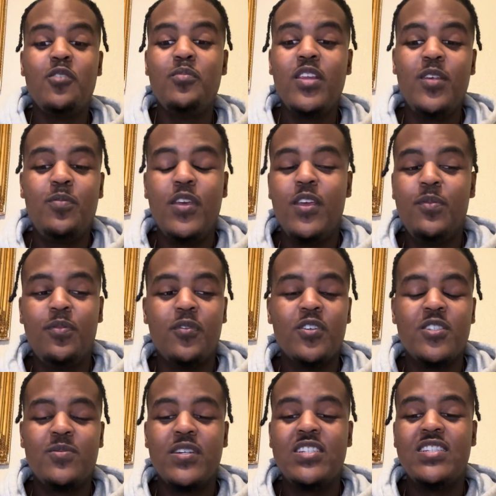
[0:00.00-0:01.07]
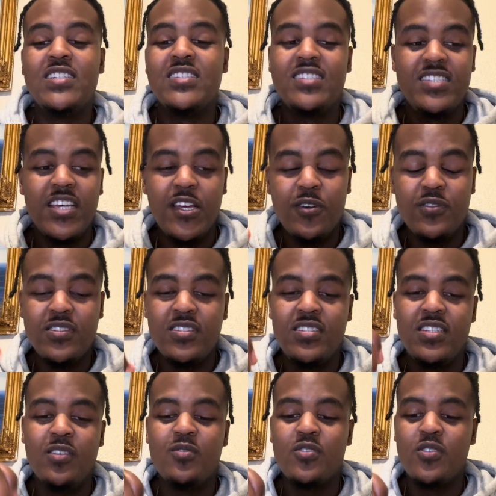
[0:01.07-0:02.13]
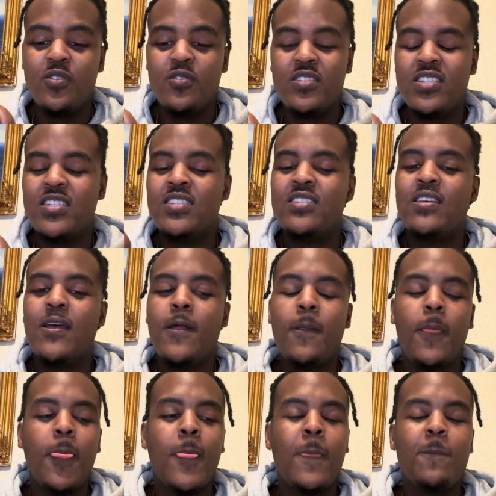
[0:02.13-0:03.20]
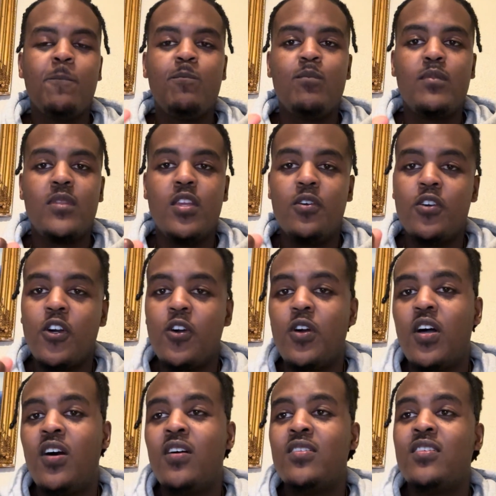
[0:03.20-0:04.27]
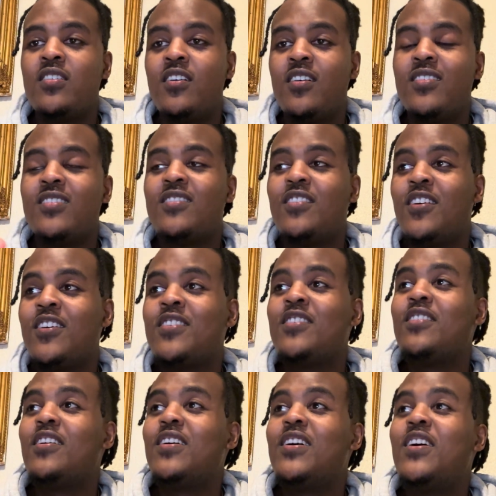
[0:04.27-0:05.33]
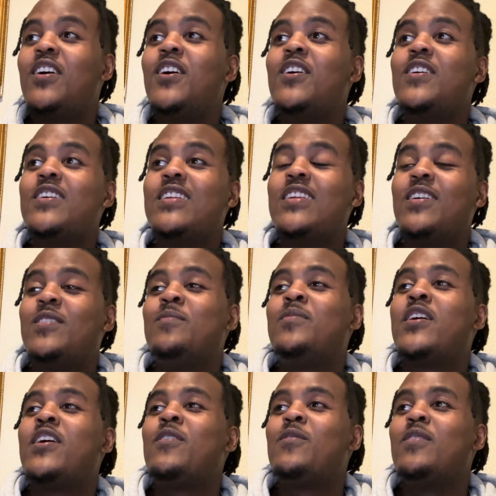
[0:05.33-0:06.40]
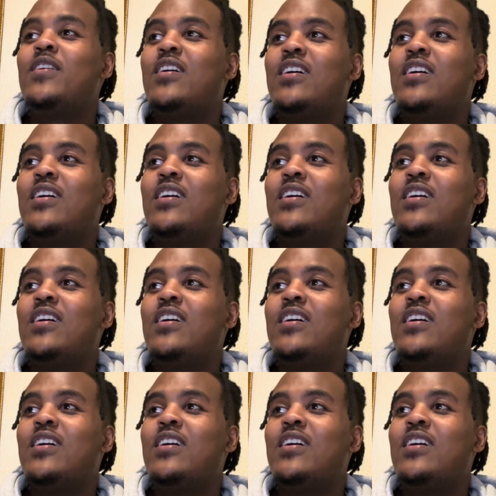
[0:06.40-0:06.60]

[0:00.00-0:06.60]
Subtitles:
many people, especially in sales and sales coaches, they'll go on and on and on and on about